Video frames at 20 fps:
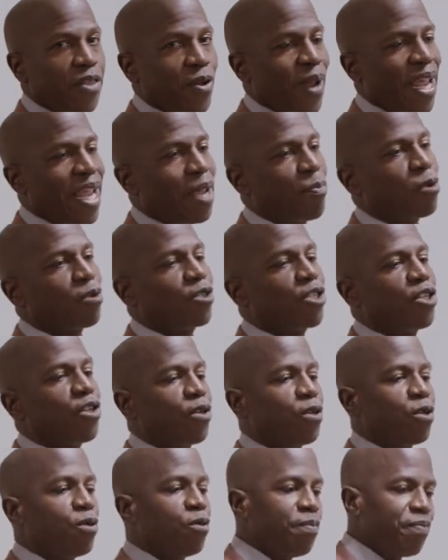they're able
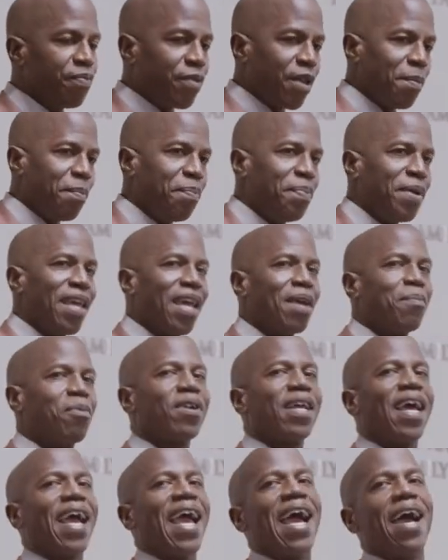to be able
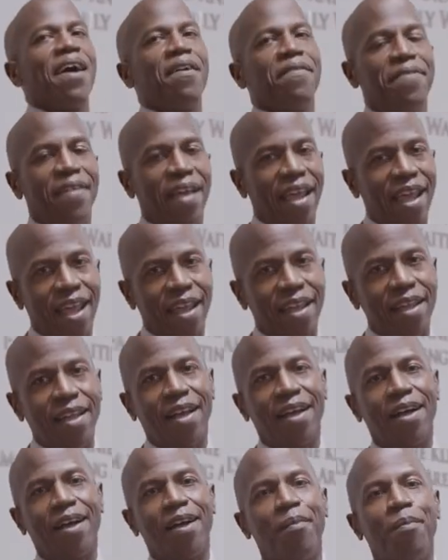to have a
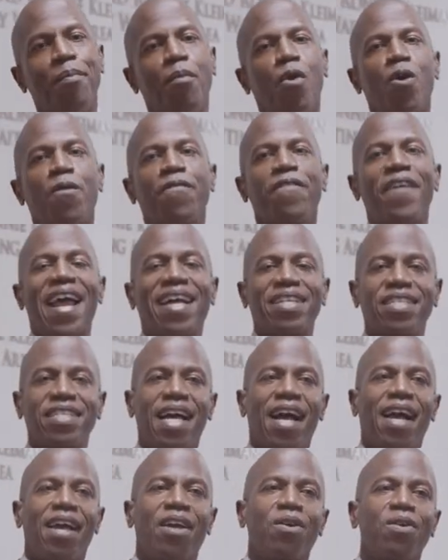uh, more
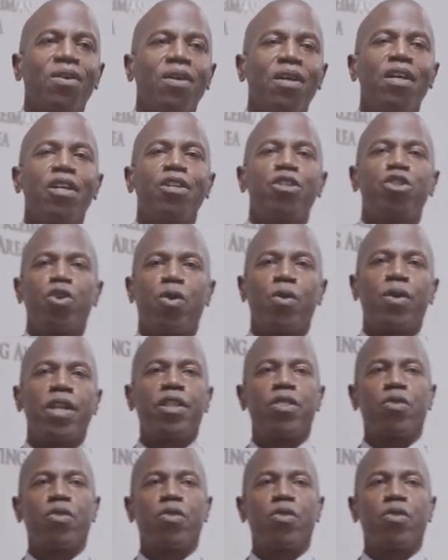facile journey